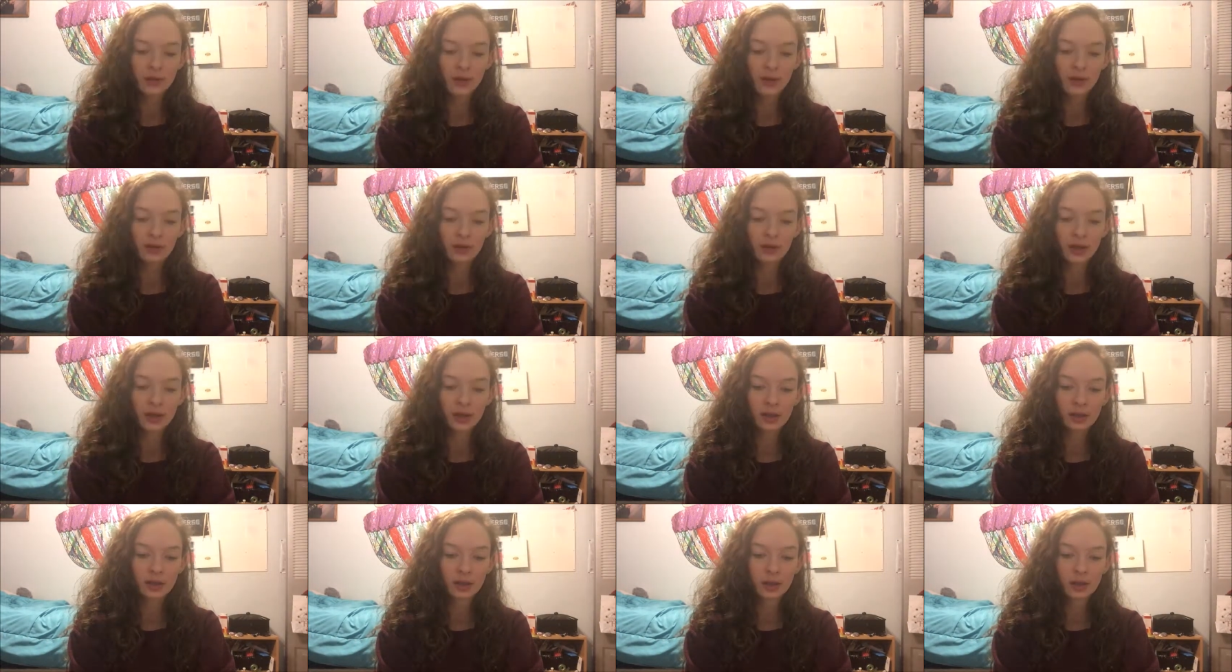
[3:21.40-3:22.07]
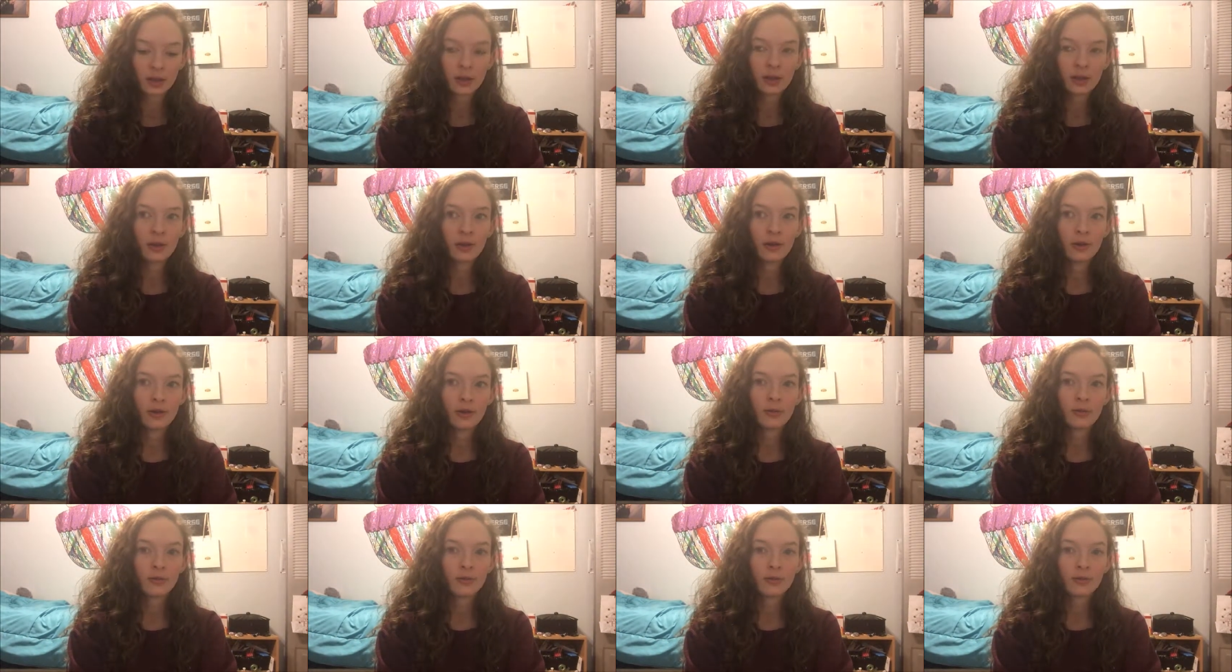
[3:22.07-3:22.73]
It felt like
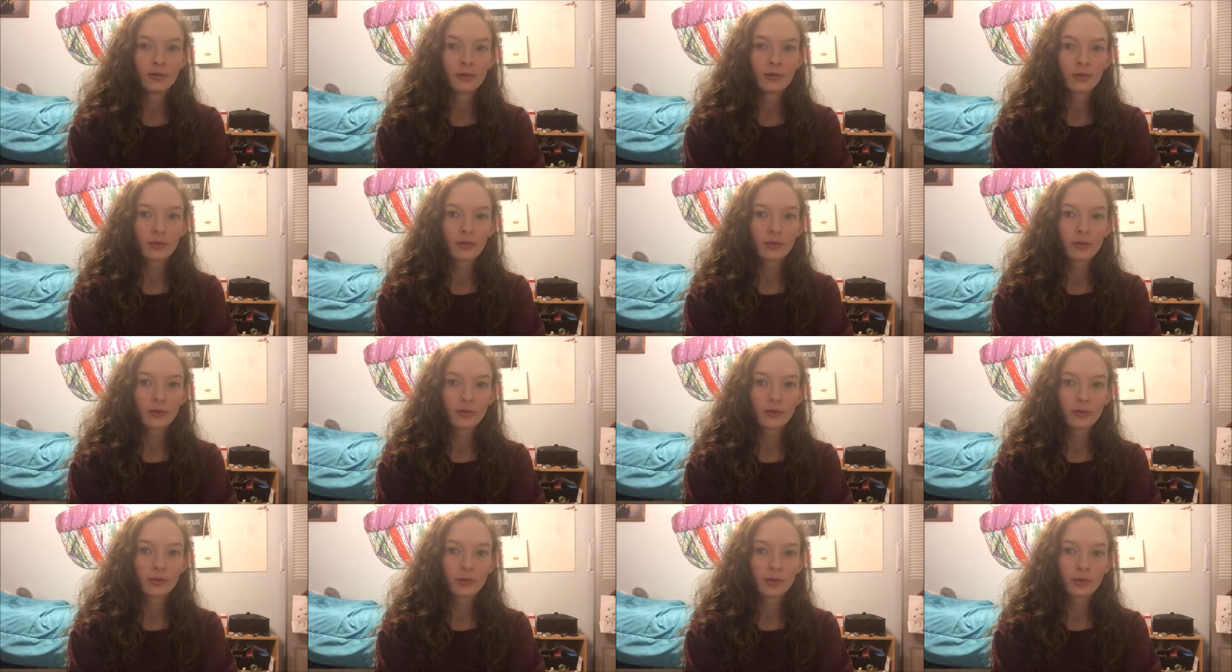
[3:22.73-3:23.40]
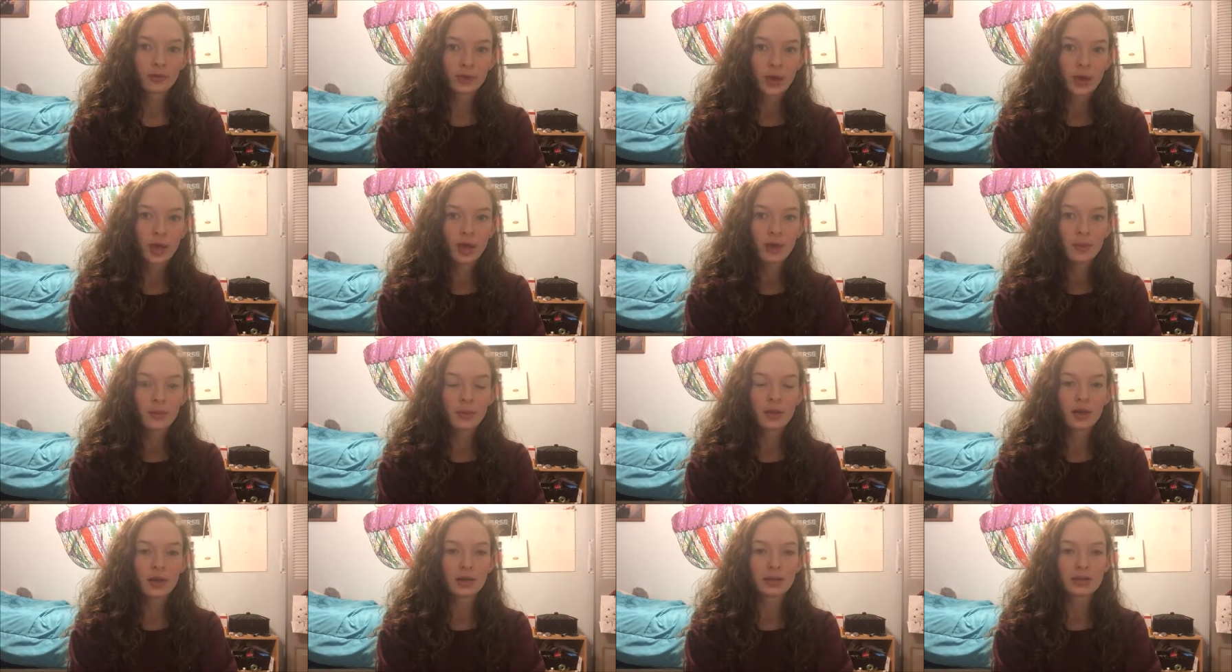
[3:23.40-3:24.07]

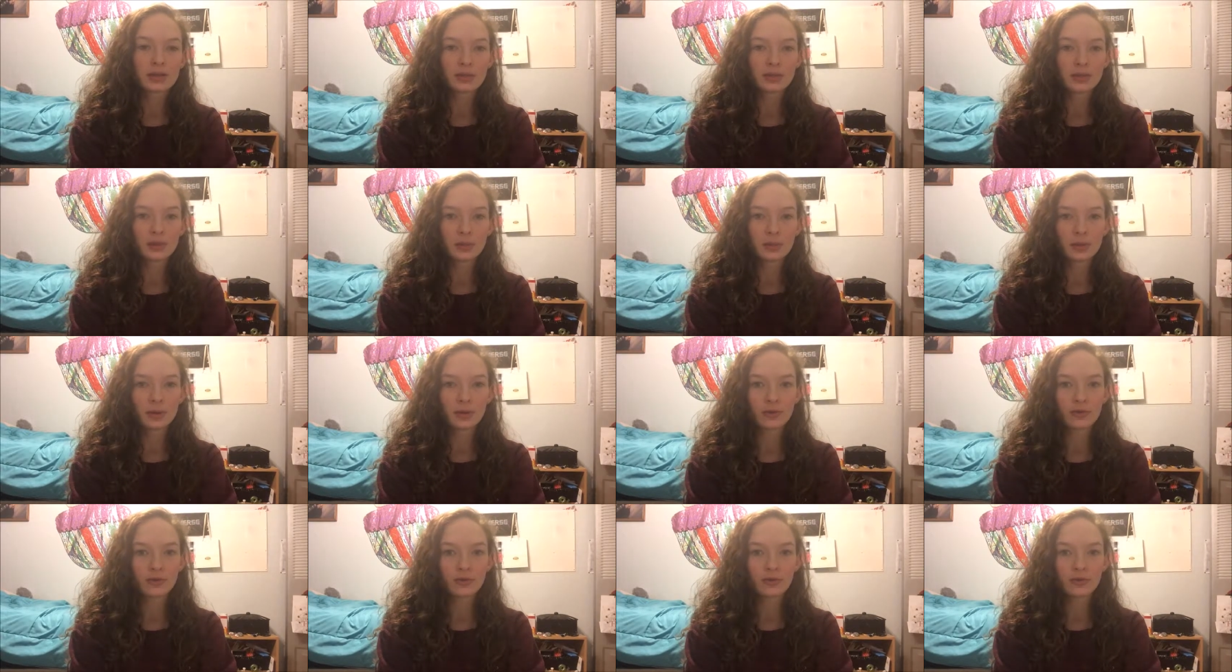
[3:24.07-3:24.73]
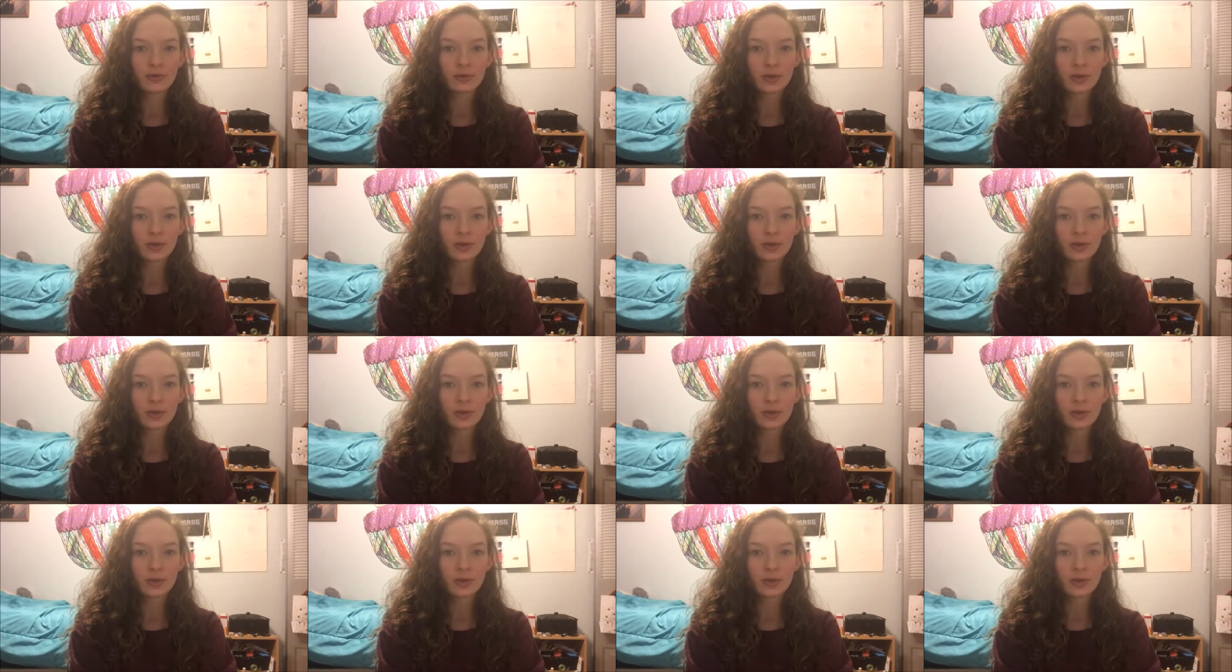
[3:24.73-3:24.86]
10 minutes of it being,